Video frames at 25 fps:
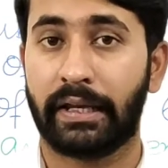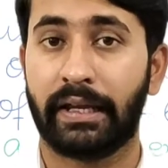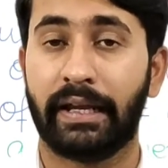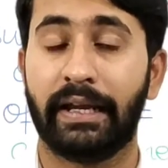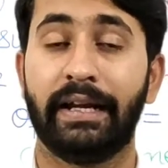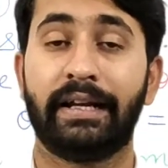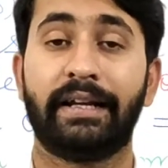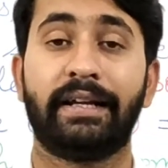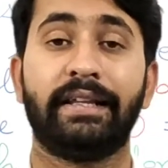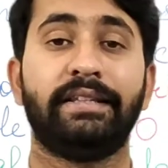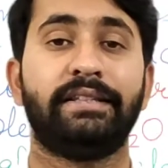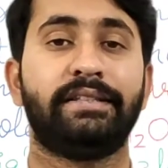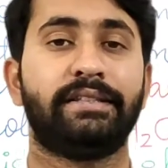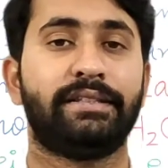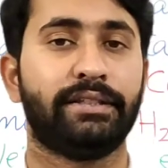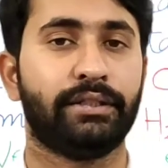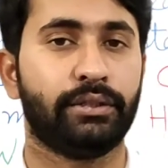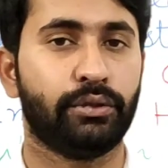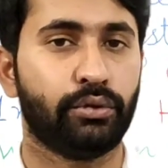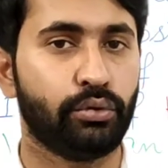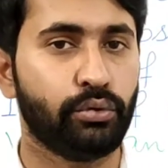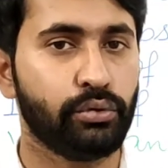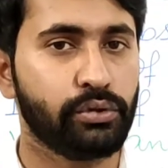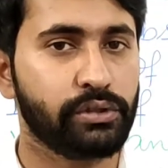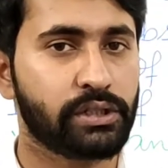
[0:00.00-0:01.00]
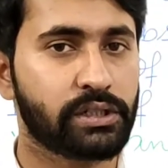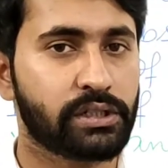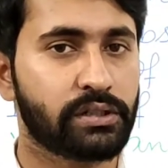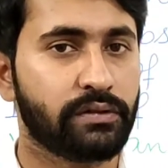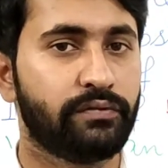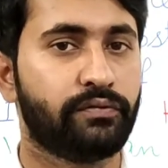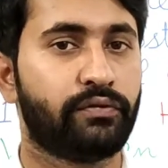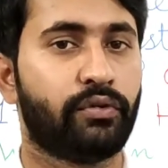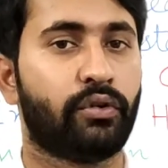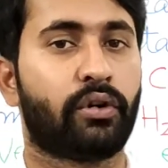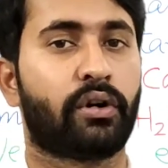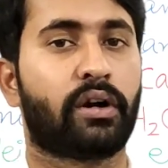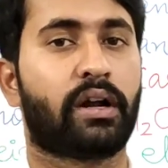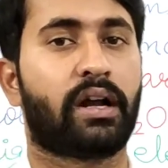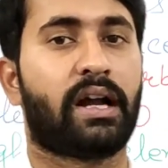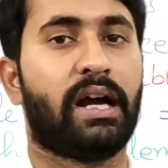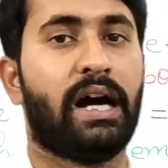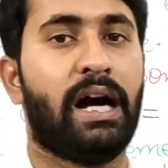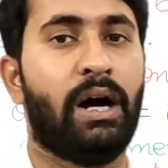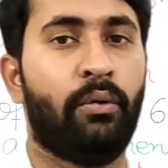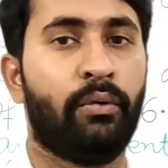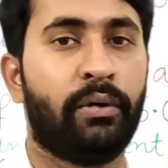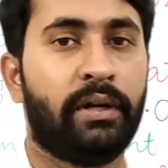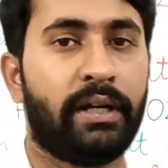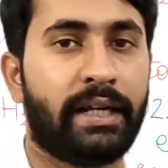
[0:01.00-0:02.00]
It is used for
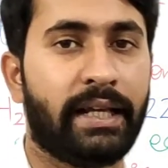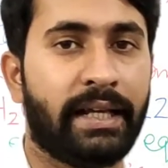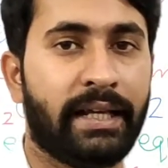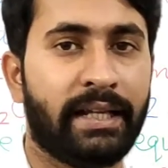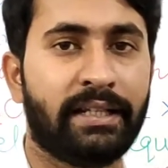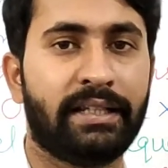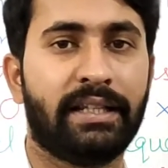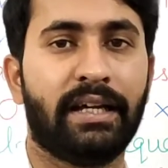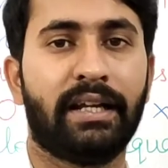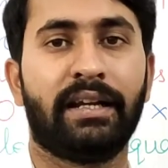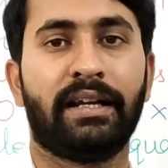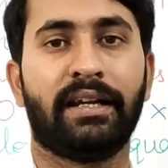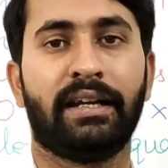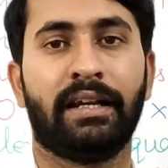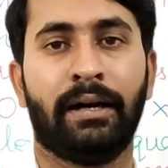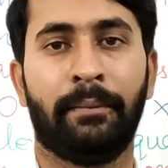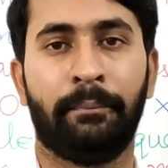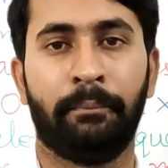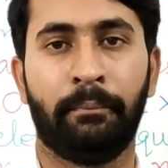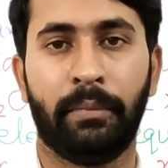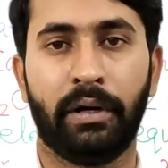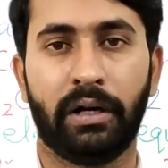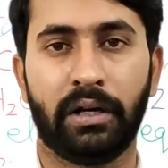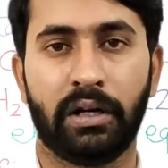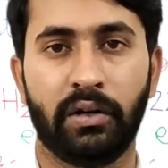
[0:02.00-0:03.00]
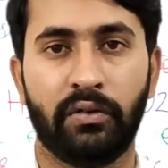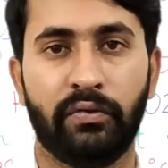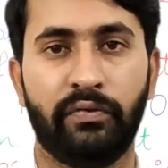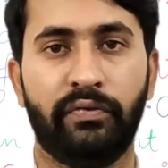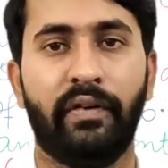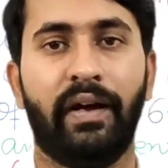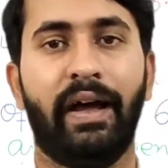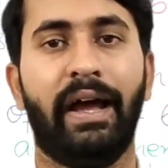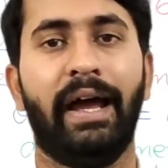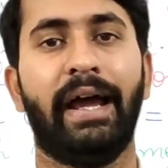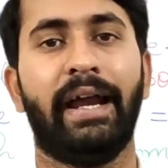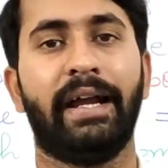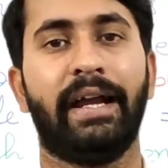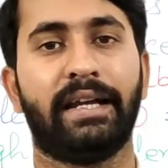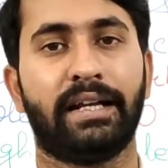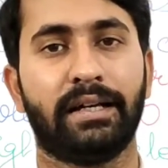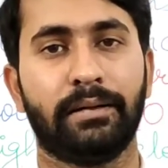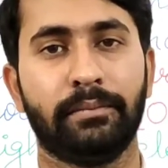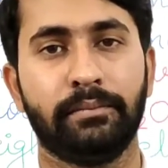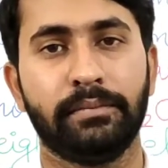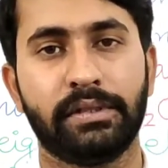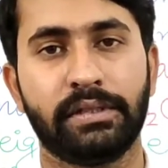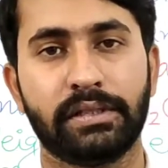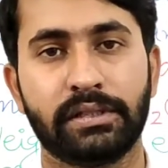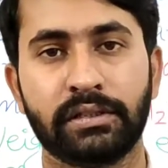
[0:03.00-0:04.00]
counting the number of
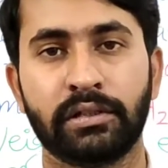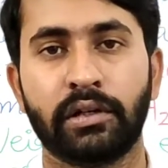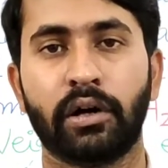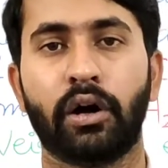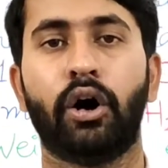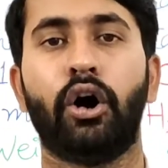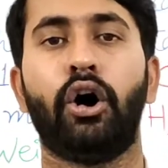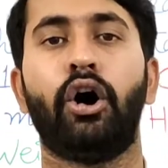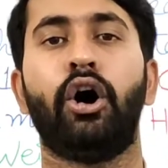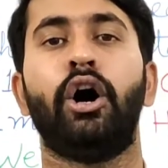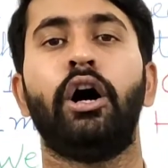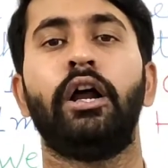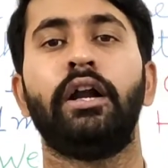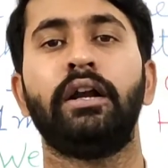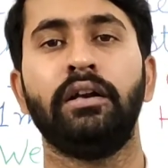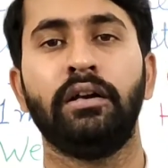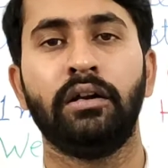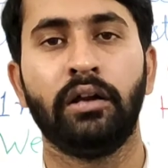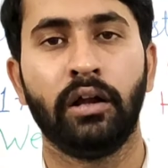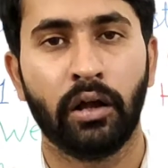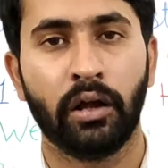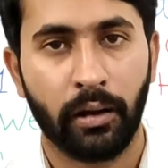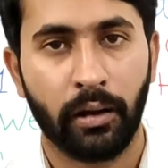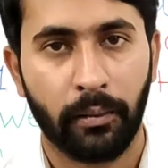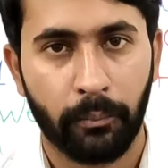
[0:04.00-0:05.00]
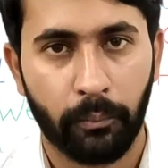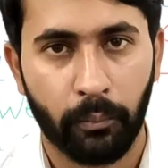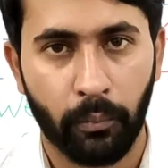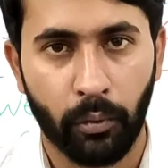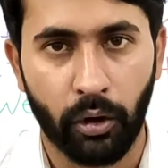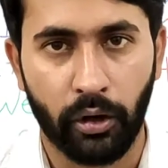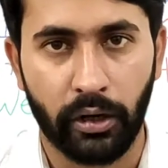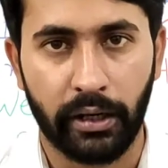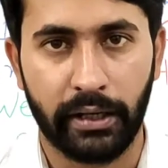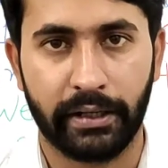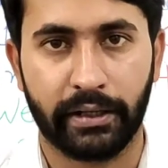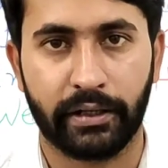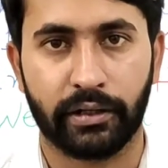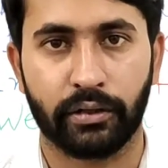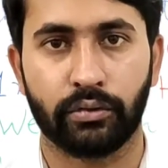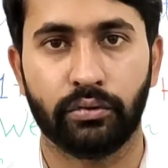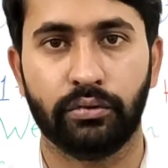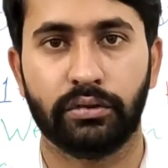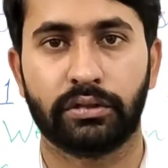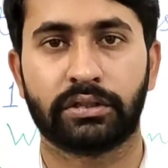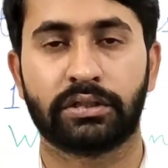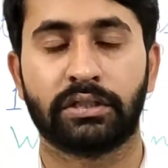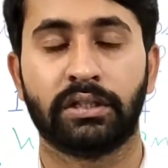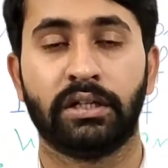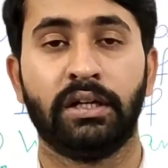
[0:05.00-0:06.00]
atoms or
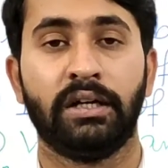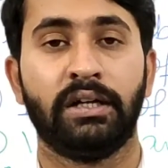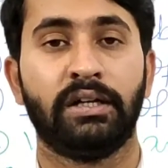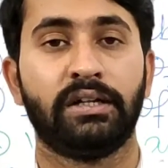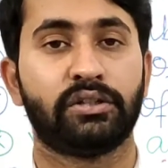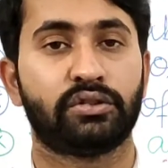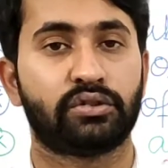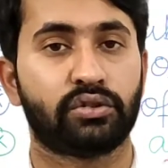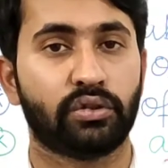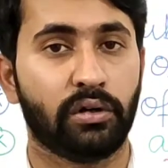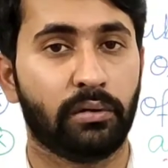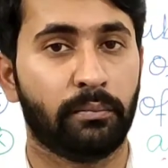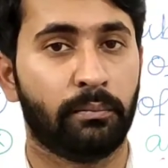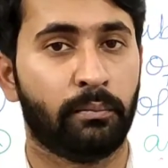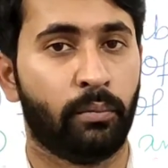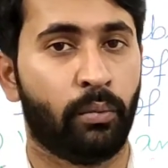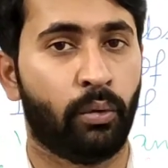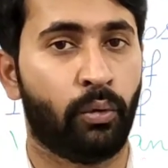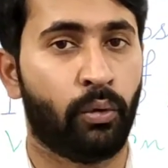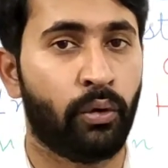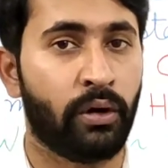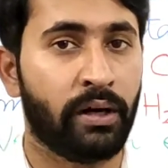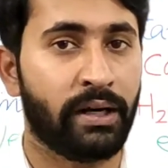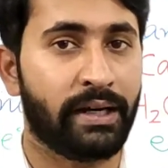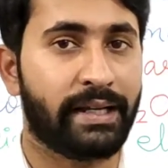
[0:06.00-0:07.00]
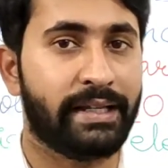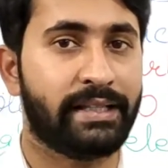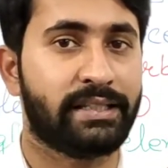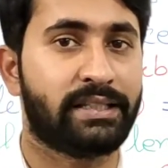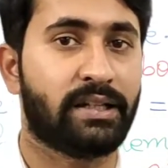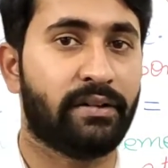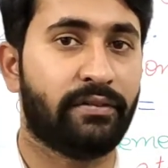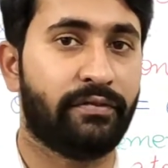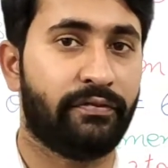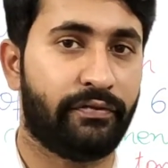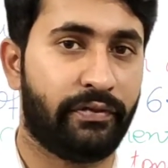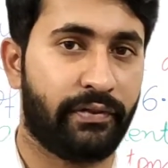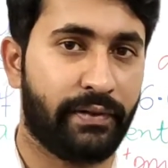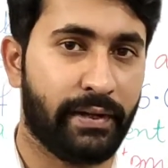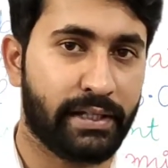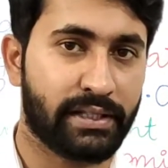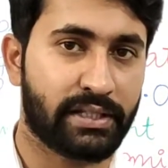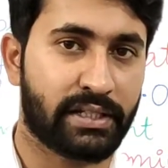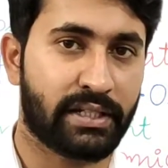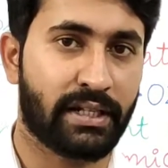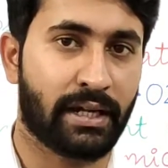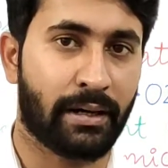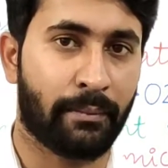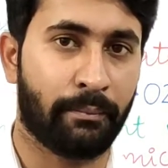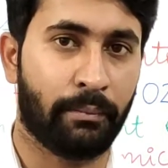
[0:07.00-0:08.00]
molecules. So mole is a
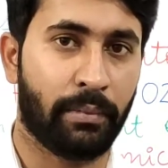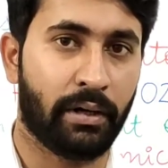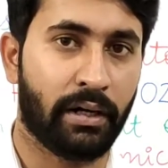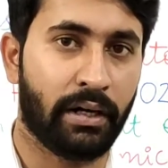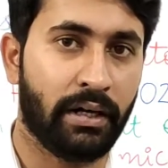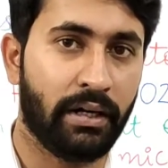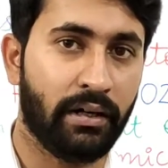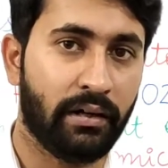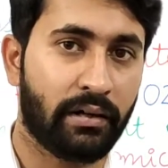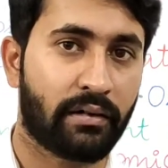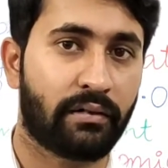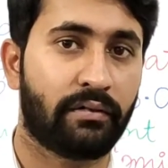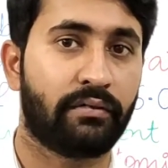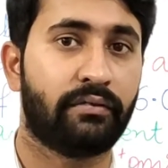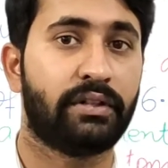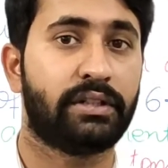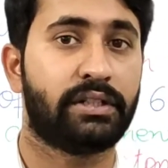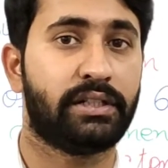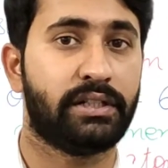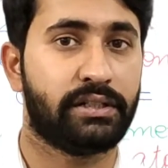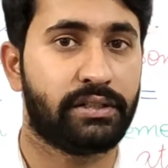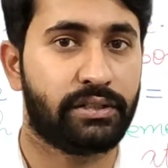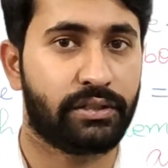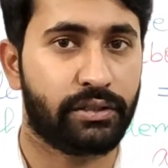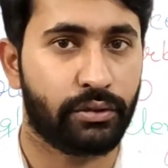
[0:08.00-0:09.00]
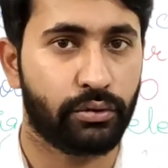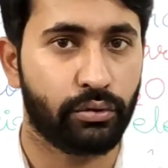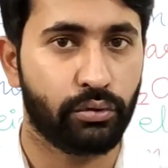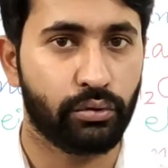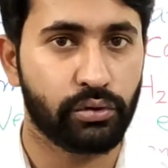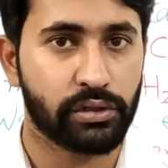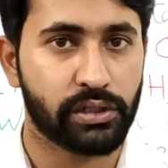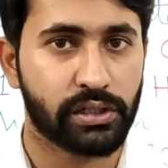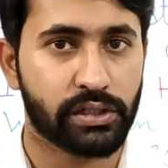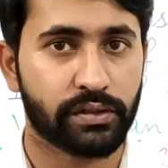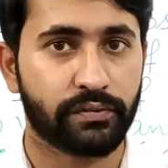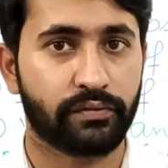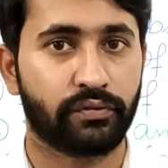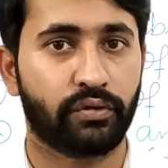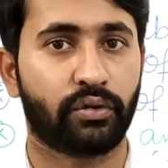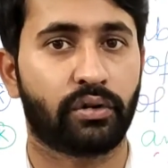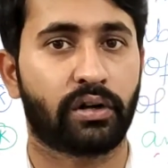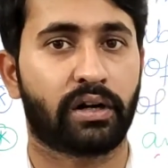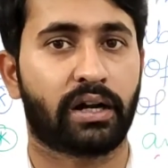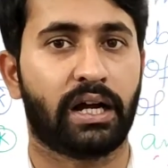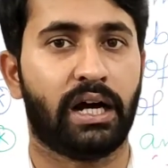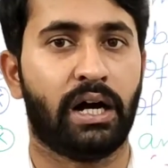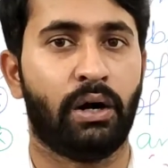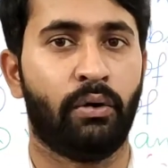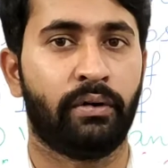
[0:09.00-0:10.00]
fixed number which is used for
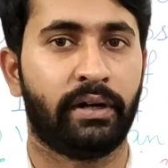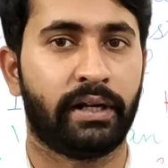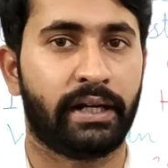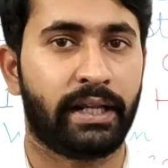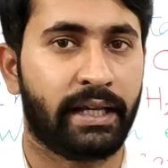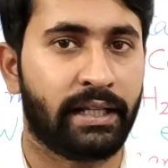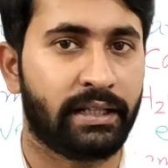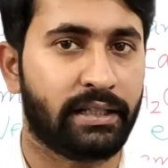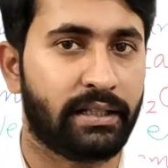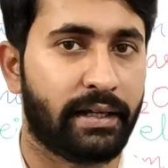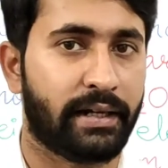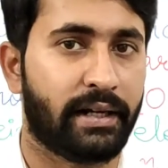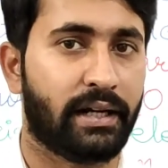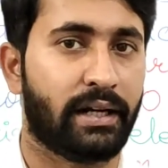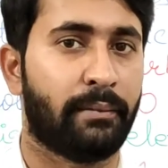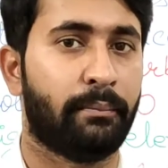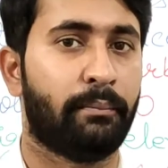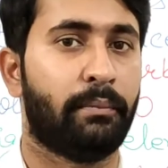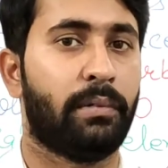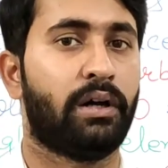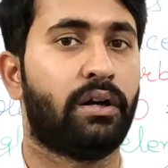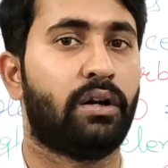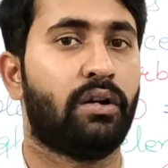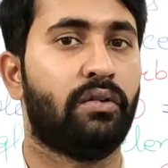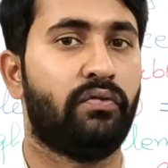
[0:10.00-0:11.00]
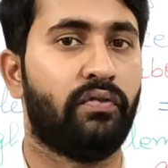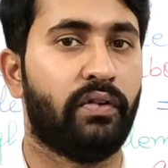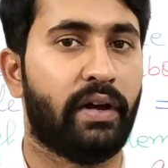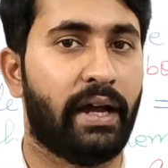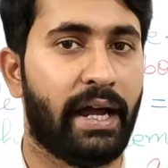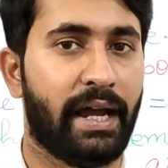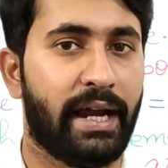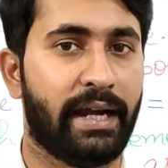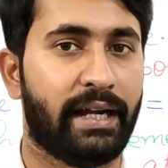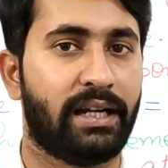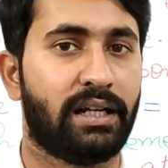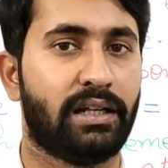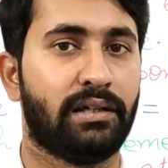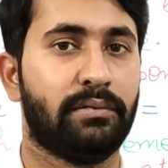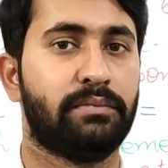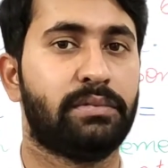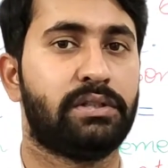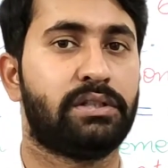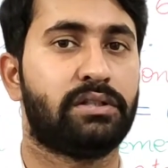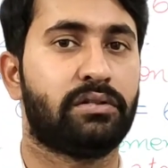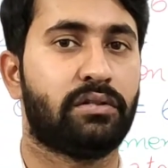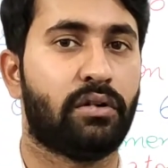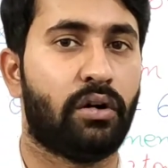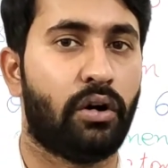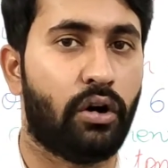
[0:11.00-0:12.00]
counting the number of
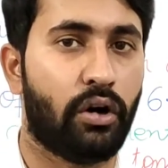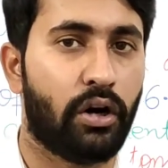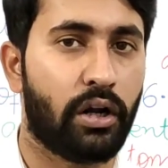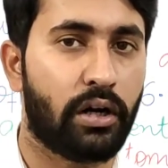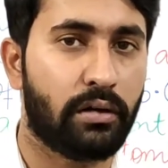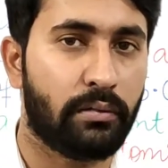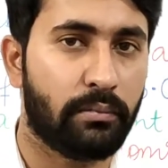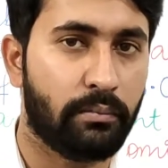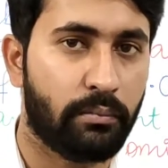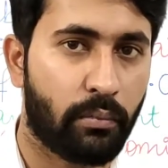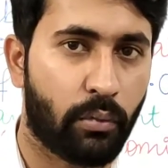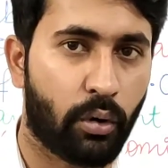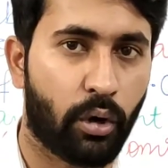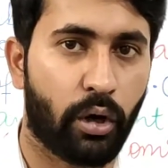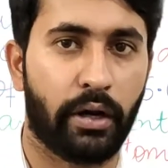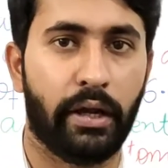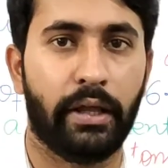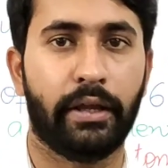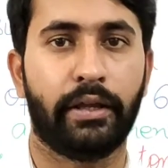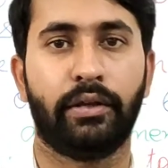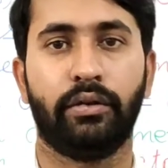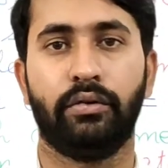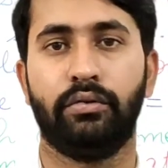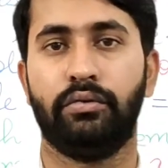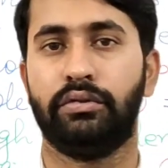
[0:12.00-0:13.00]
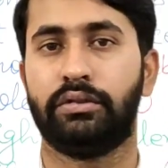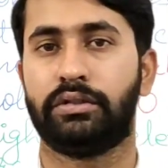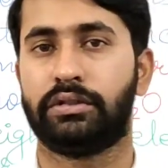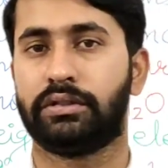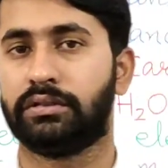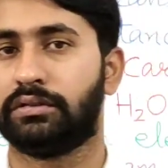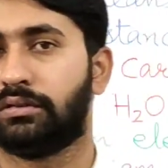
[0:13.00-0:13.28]
atoms or molecules.